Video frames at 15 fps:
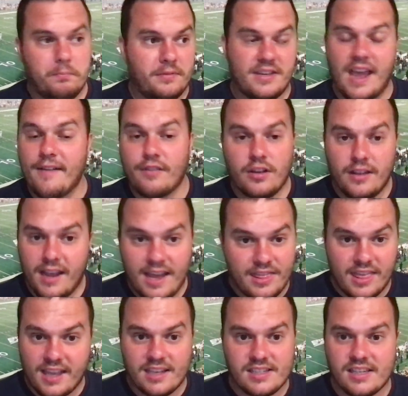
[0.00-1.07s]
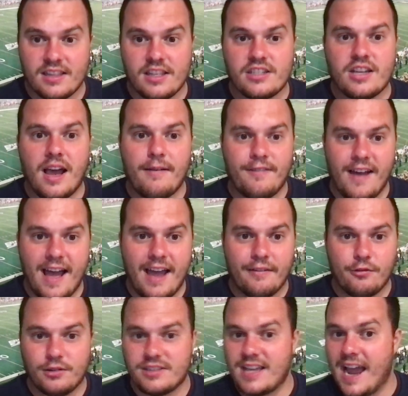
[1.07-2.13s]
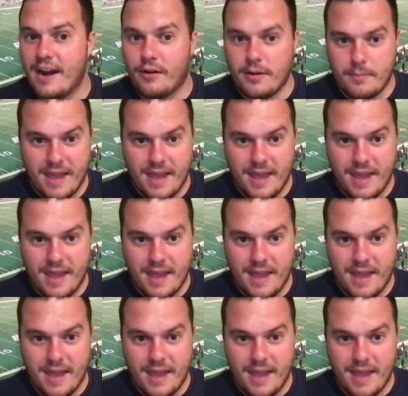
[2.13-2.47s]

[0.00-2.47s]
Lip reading: Definitely, I think, is in the top 5 with Tyrann